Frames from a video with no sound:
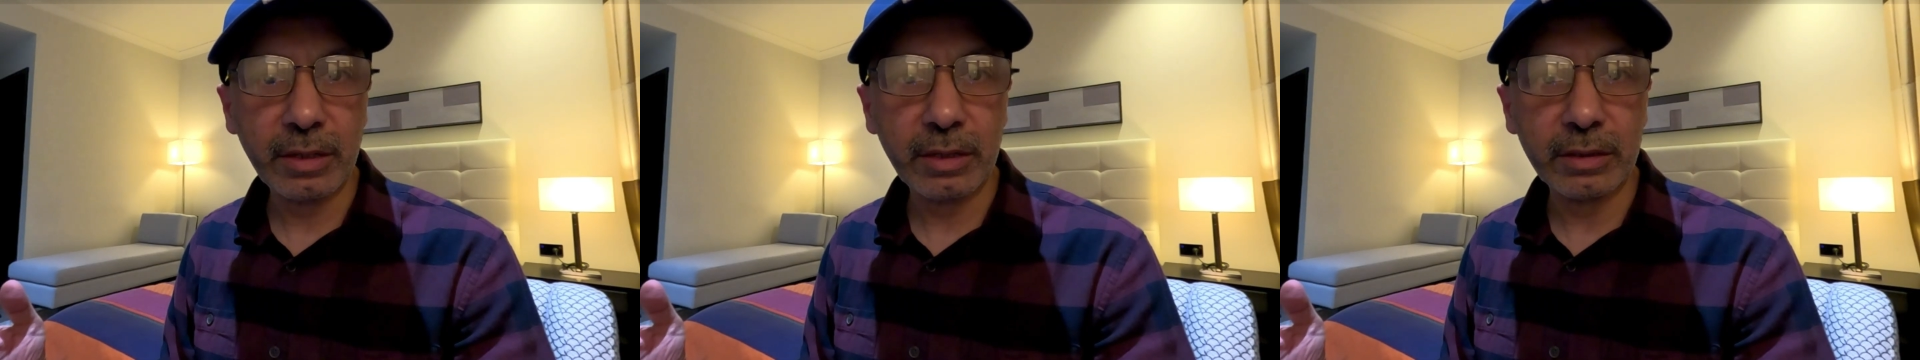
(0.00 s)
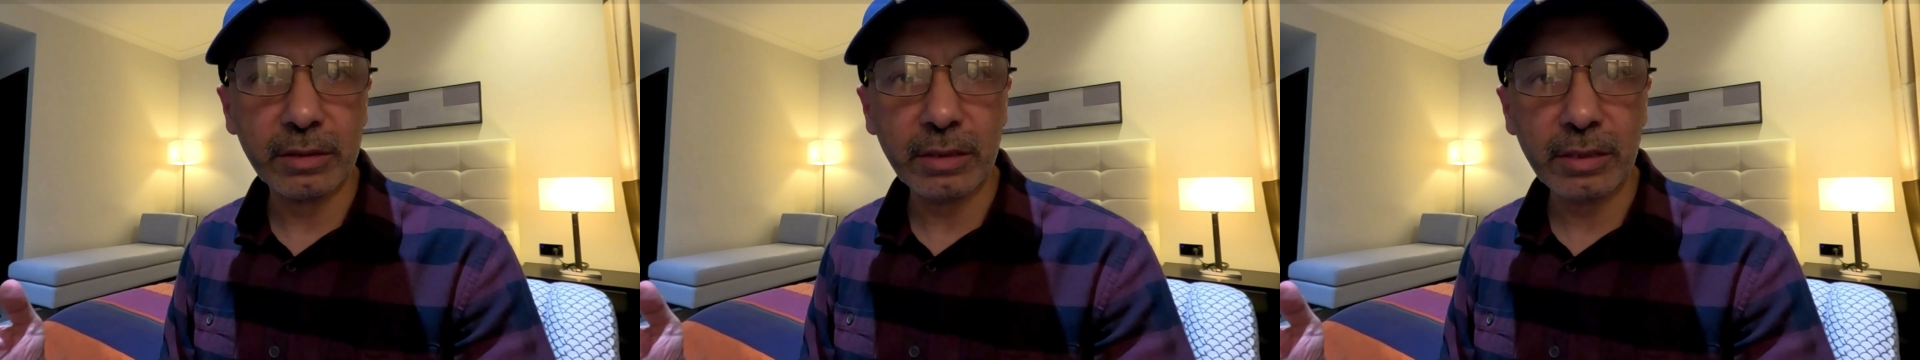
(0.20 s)

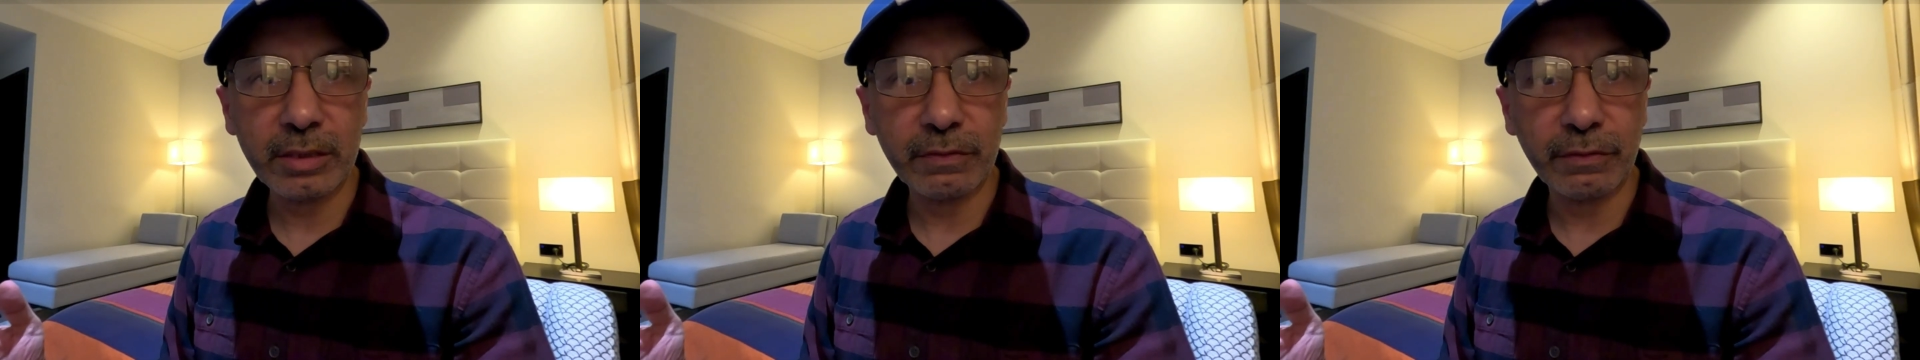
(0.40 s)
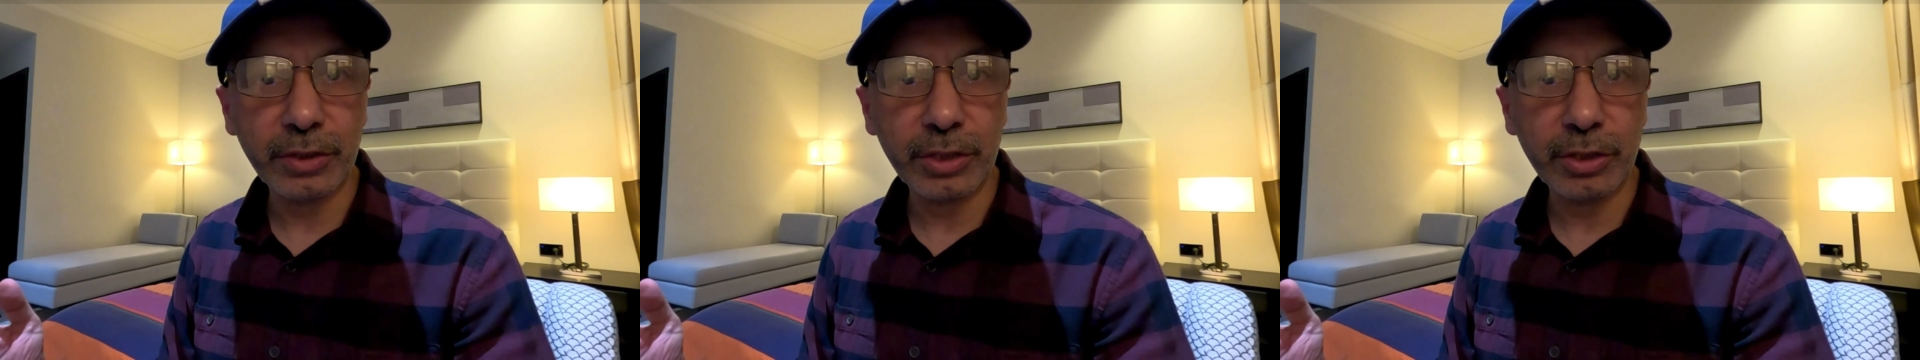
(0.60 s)
this
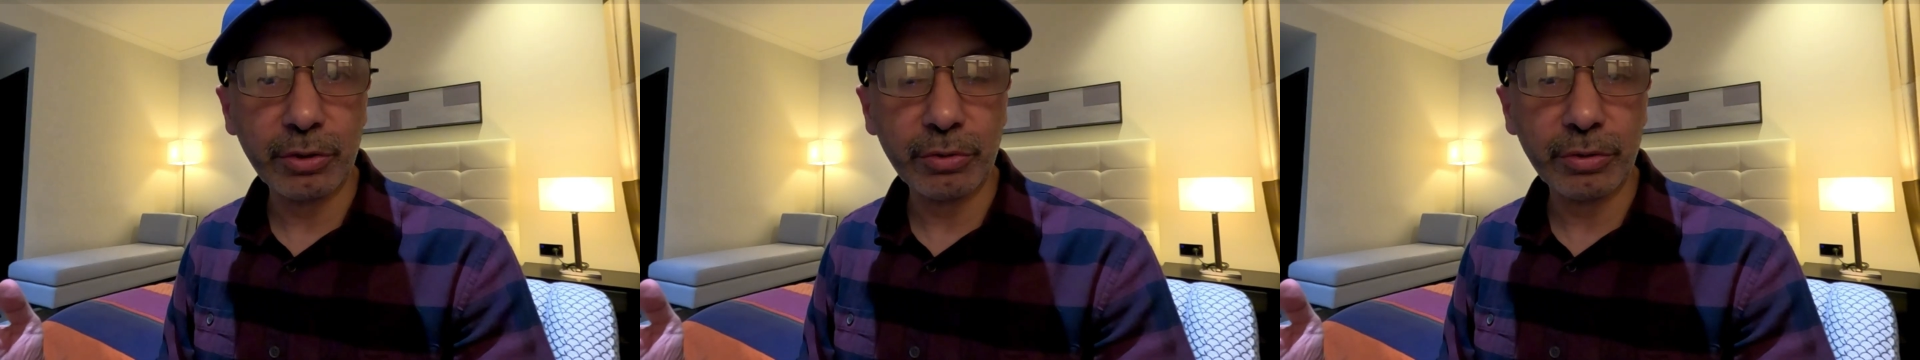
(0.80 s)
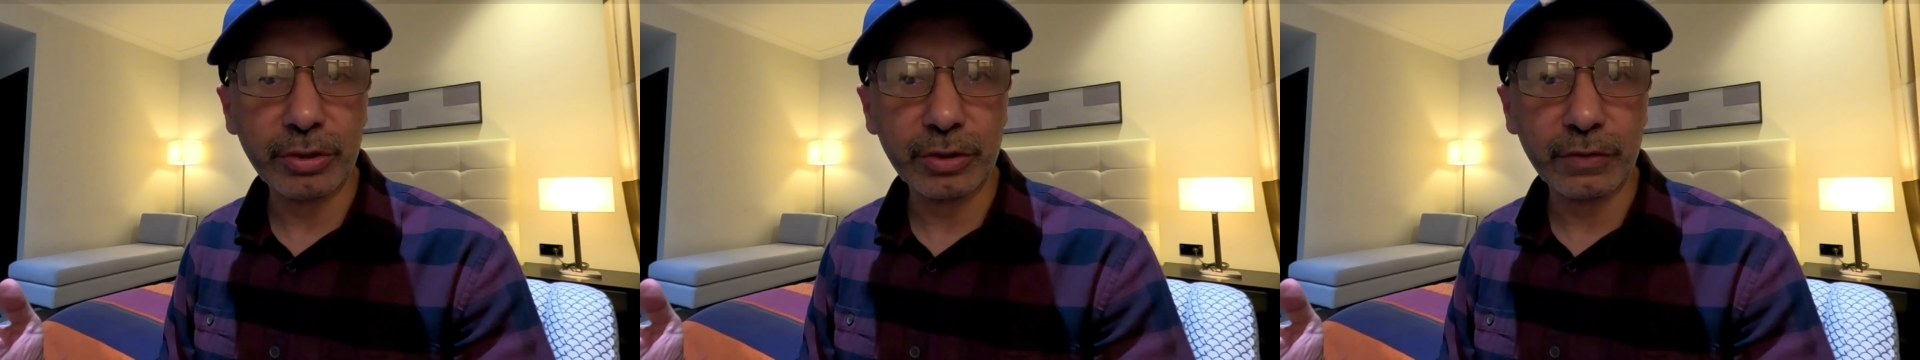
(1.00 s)
video
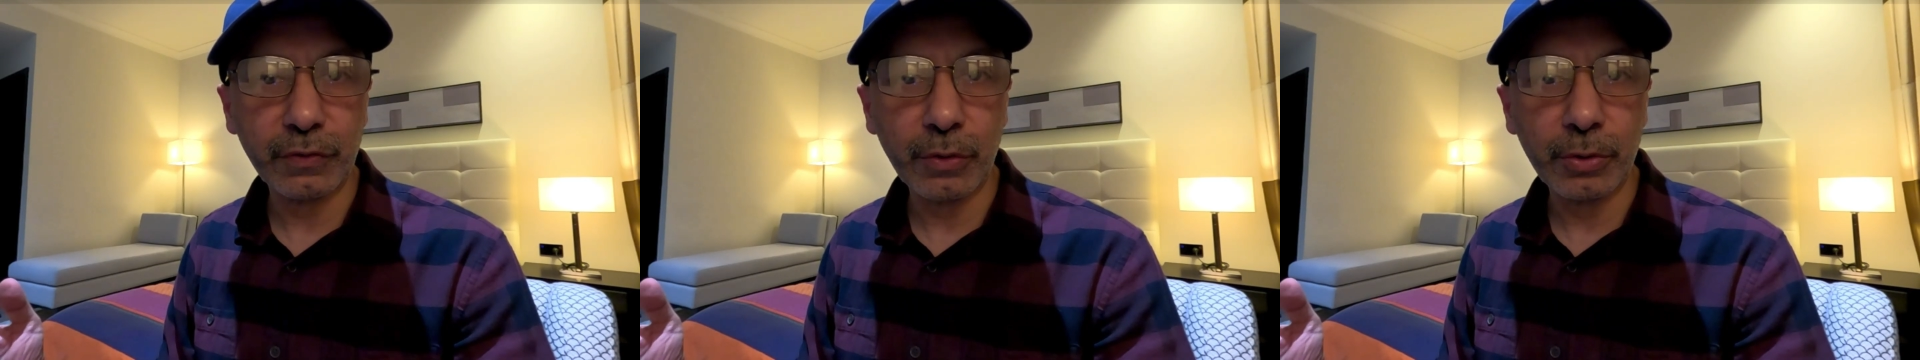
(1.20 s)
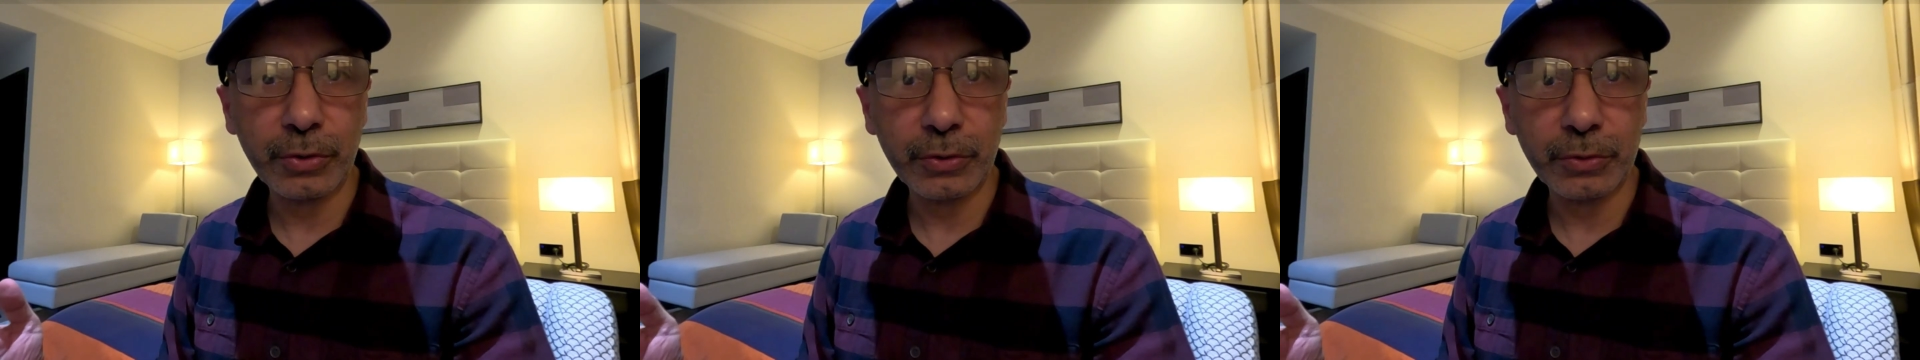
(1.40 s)
is
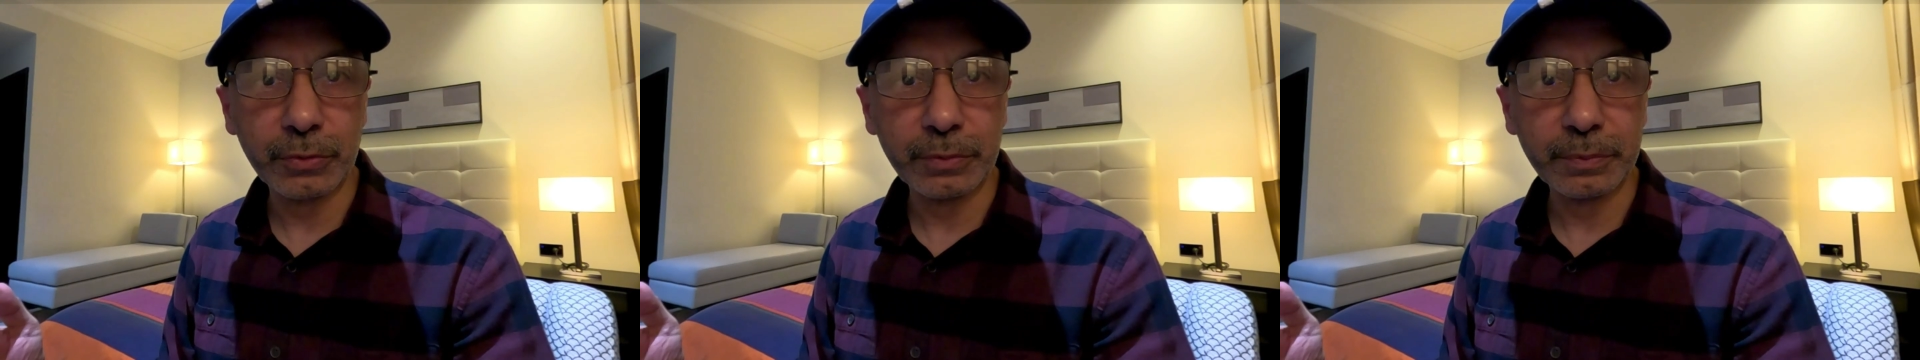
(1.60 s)
for you.